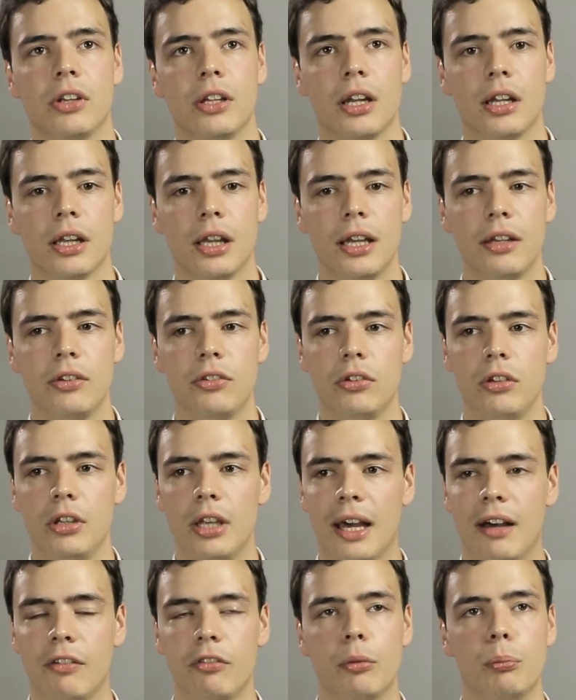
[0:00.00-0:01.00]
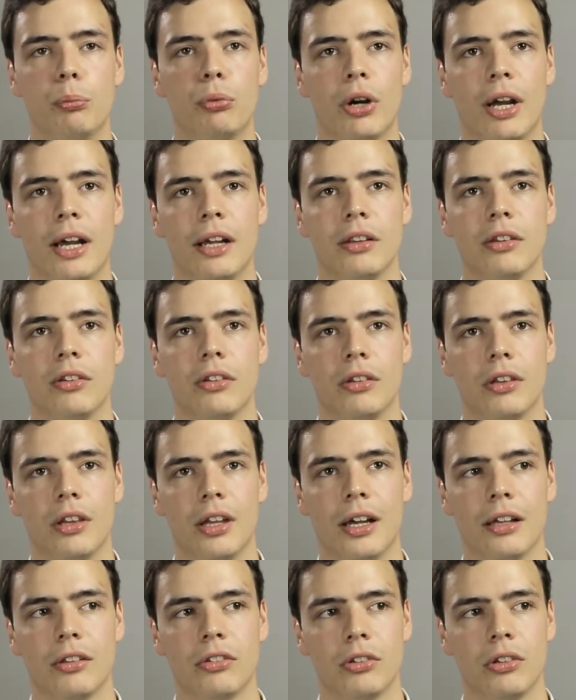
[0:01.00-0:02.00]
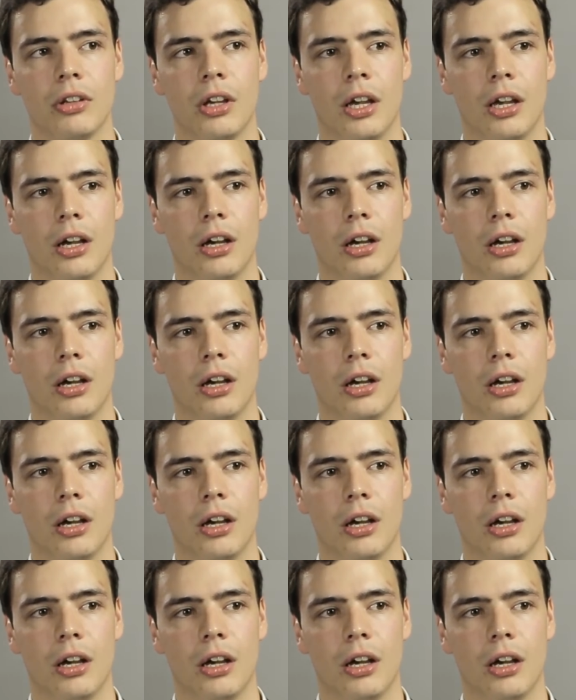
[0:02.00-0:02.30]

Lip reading: And unless you have a brand that